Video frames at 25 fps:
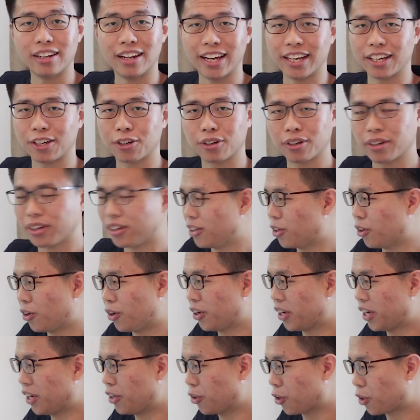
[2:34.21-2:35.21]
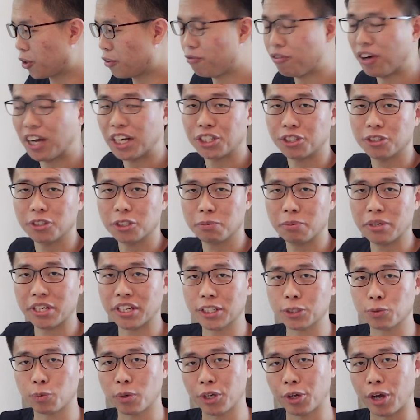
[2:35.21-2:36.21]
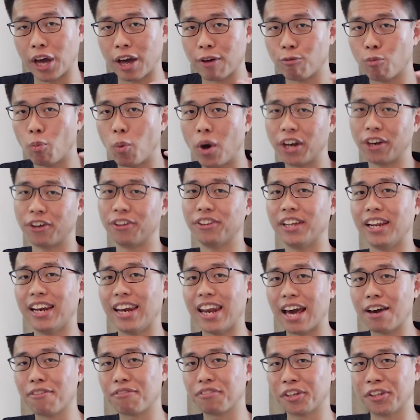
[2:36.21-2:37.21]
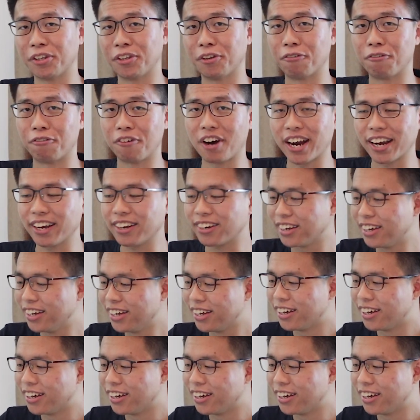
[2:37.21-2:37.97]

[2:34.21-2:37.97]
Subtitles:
like your in your conventional speakers where you have one on the left and the right,